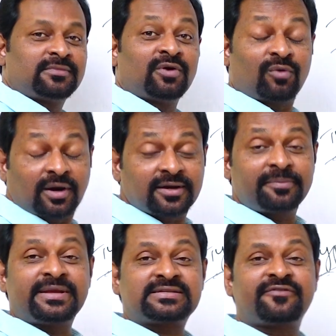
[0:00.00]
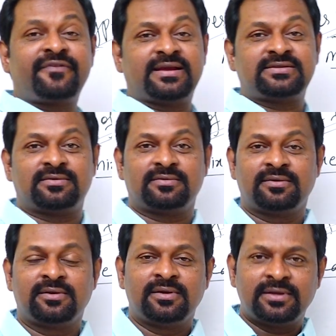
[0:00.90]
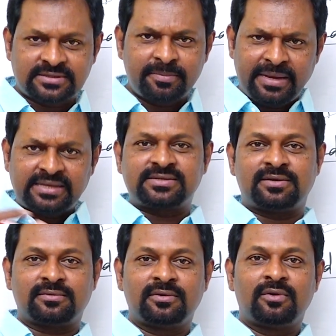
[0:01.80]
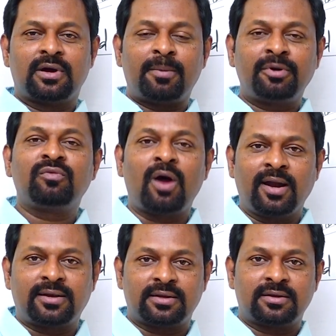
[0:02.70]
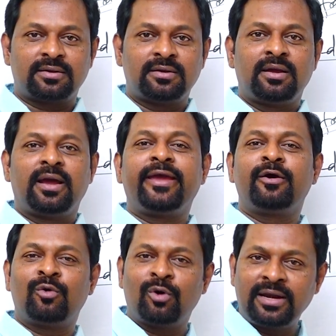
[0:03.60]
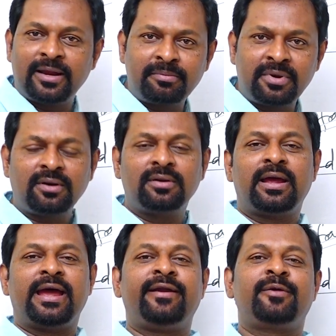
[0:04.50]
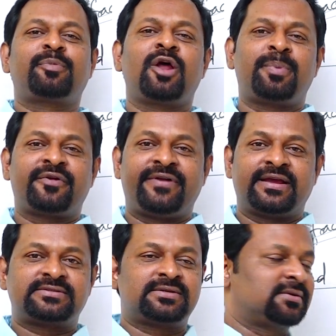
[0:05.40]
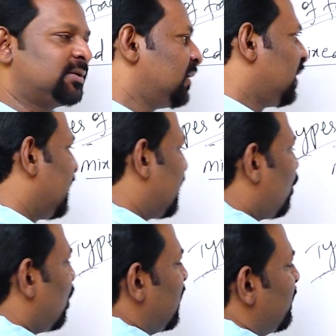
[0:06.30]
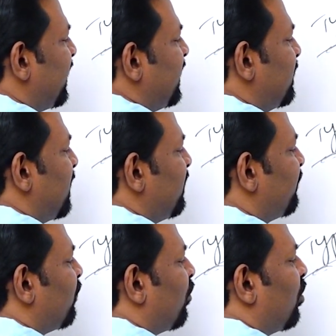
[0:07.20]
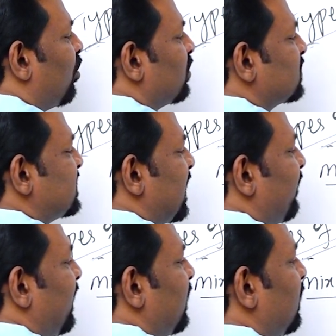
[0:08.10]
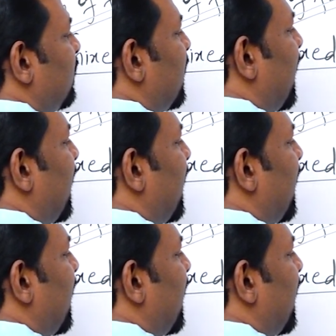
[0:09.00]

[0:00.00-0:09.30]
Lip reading: Now what are mixed fraction? So mixed, about what? A whole number and a proper fraction. A whole number, it may be 4, 7,